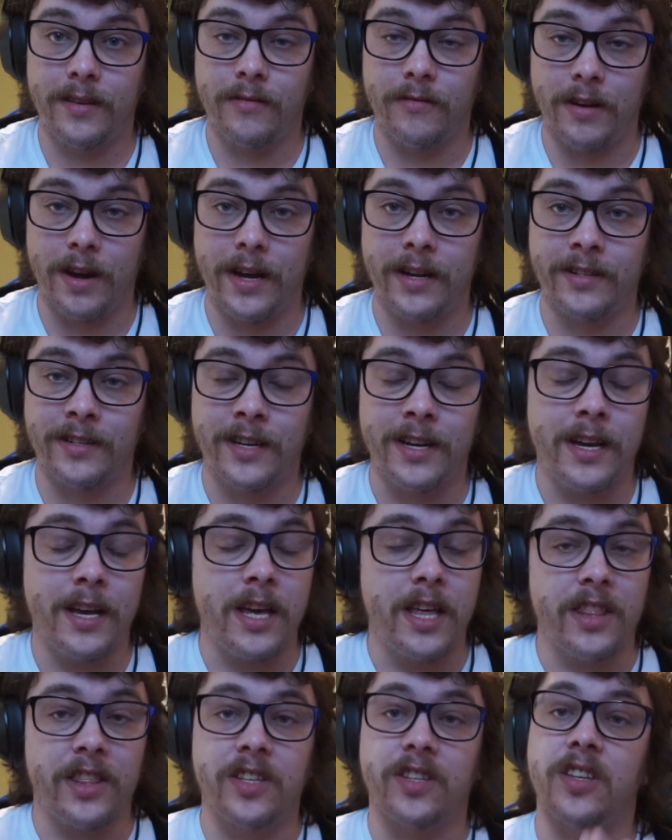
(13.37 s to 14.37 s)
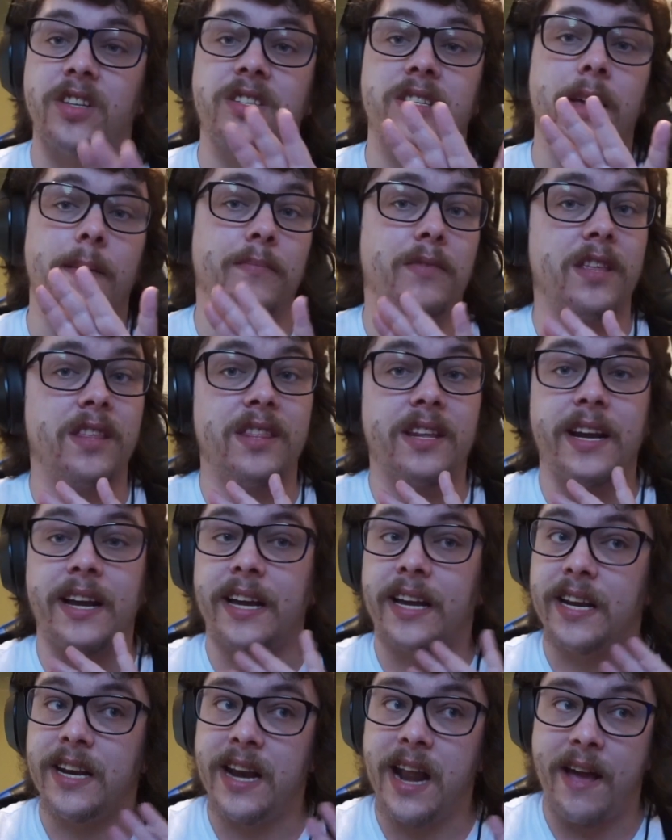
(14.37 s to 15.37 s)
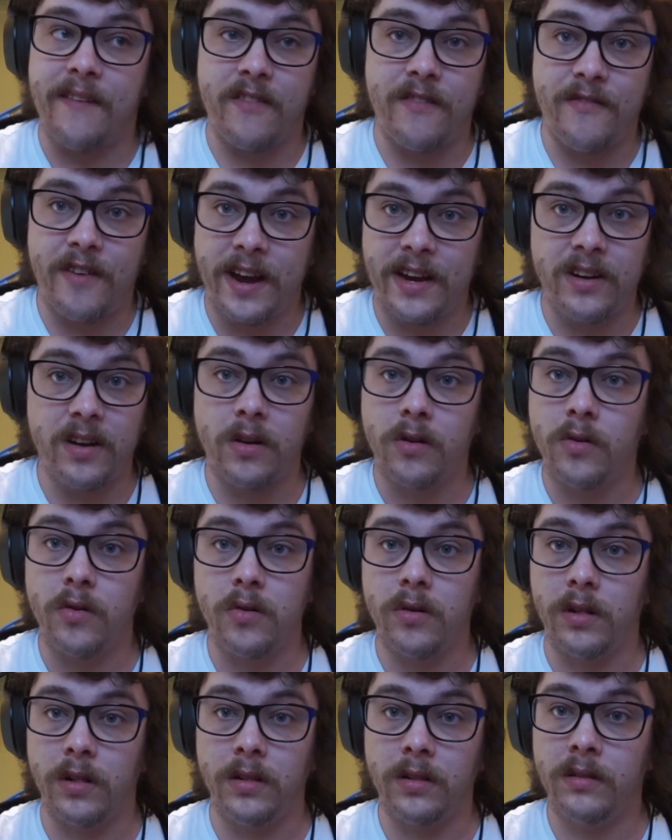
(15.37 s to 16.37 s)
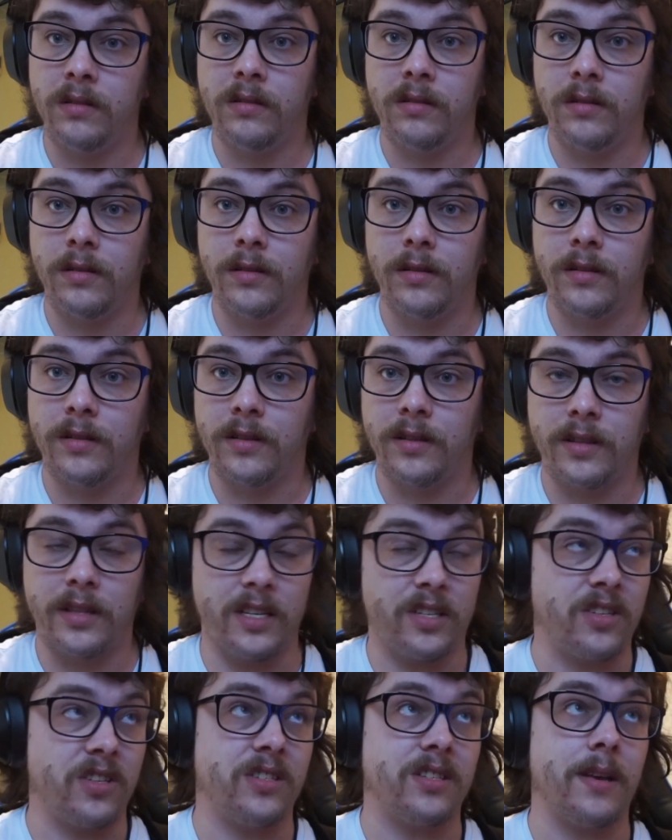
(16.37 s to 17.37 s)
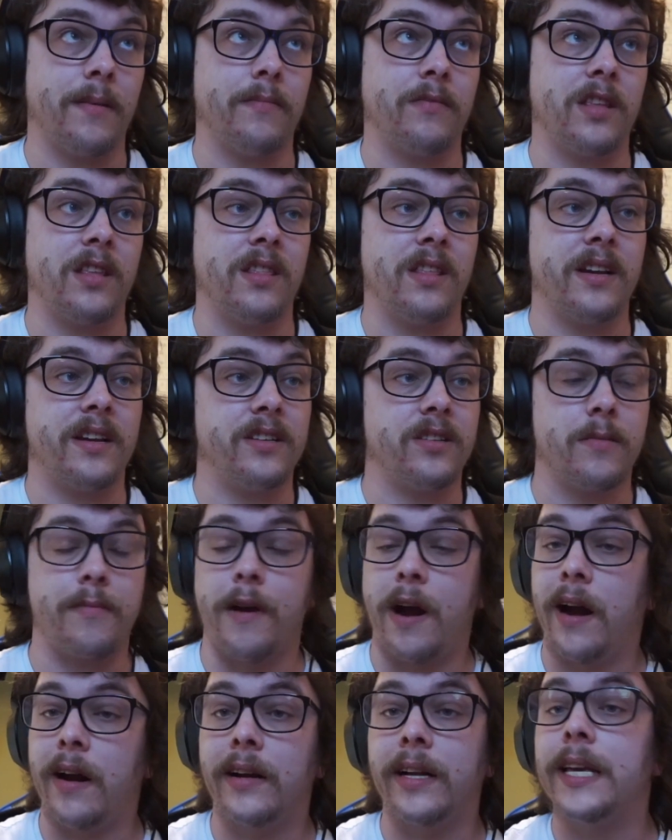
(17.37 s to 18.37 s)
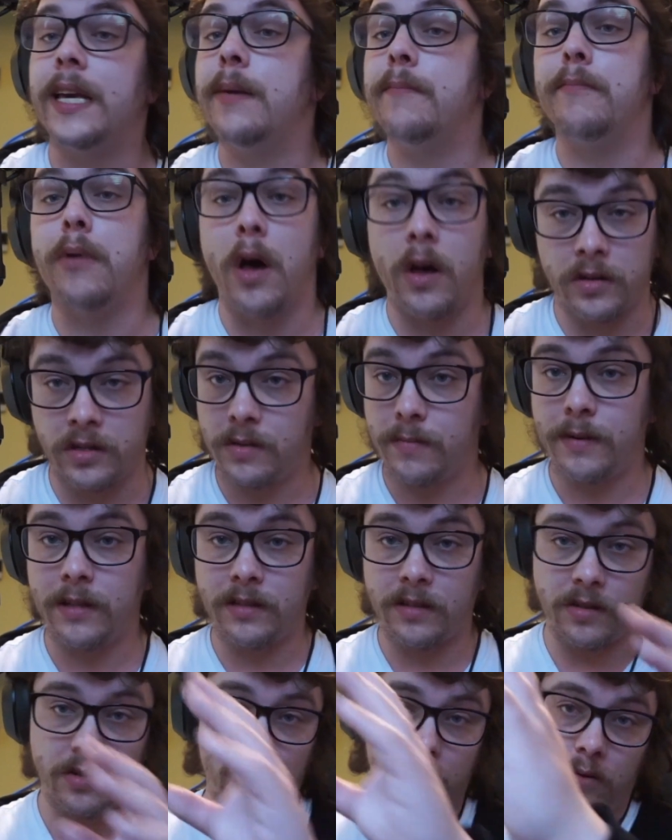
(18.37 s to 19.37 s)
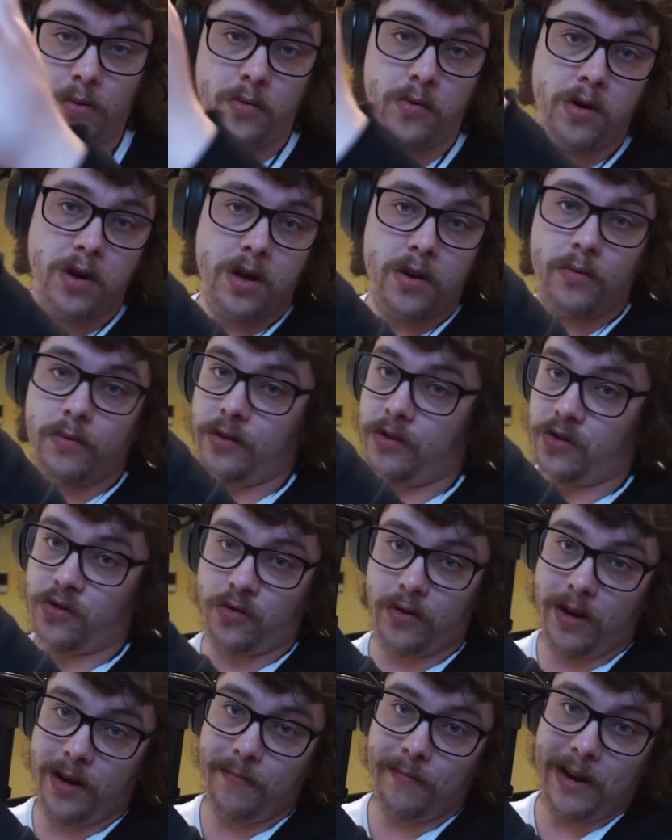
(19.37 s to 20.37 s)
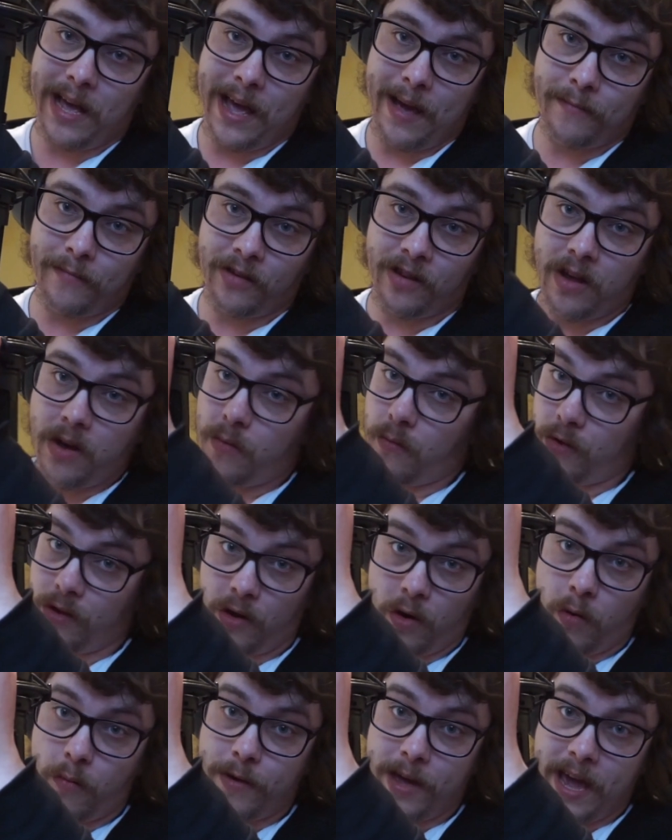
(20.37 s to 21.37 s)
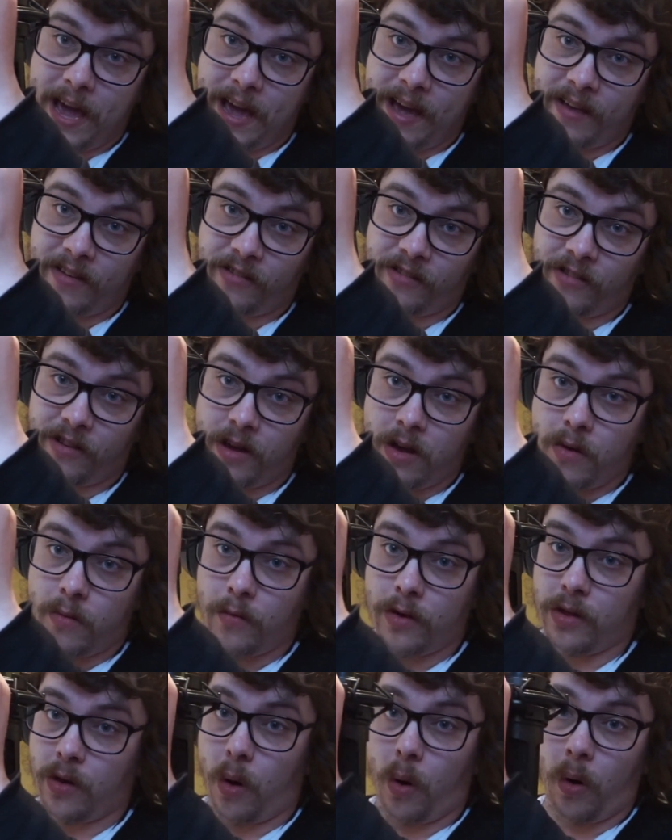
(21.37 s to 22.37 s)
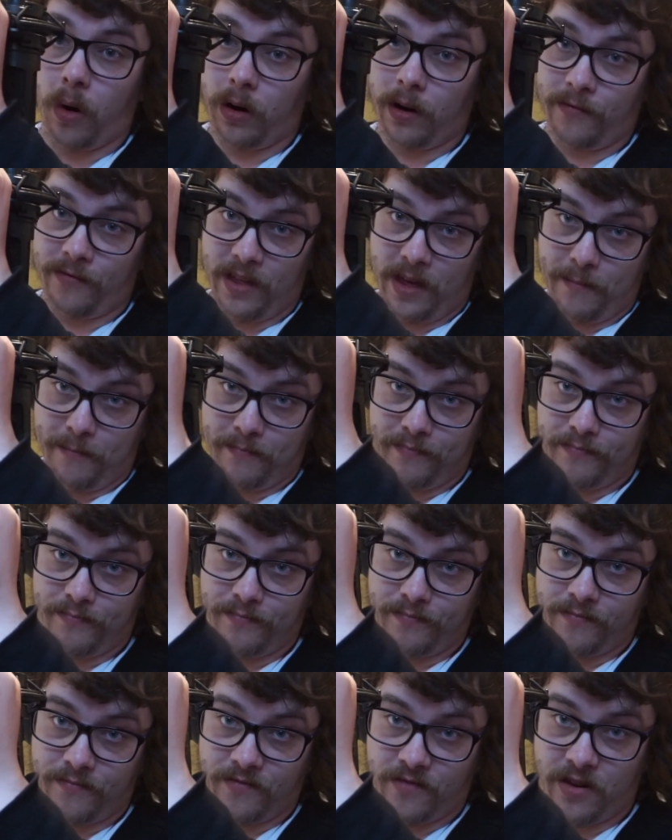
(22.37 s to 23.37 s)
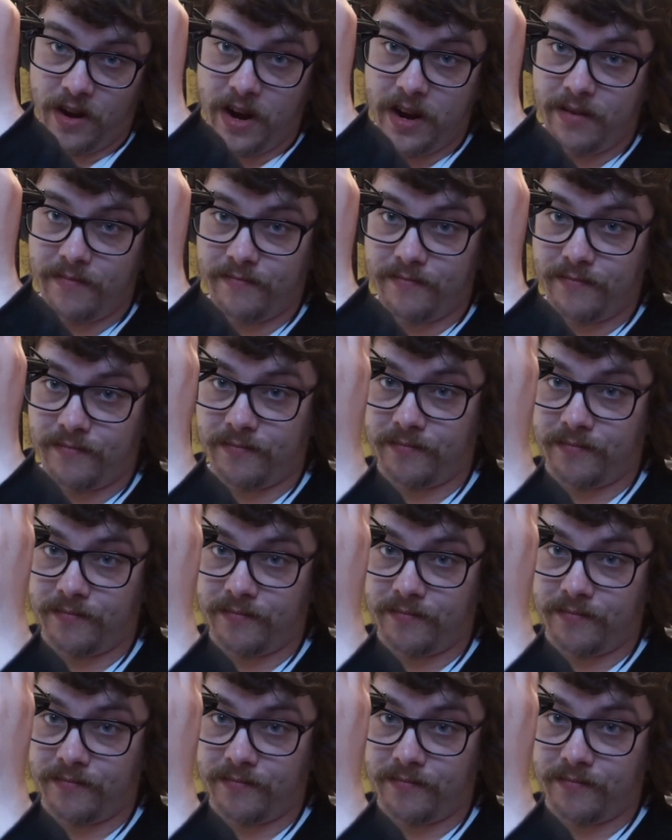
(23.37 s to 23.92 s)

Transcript: Right? This is something that I can never find on Google. This is something that is apparently impossible to do with Streamlabs, with OBS, with all of them, right?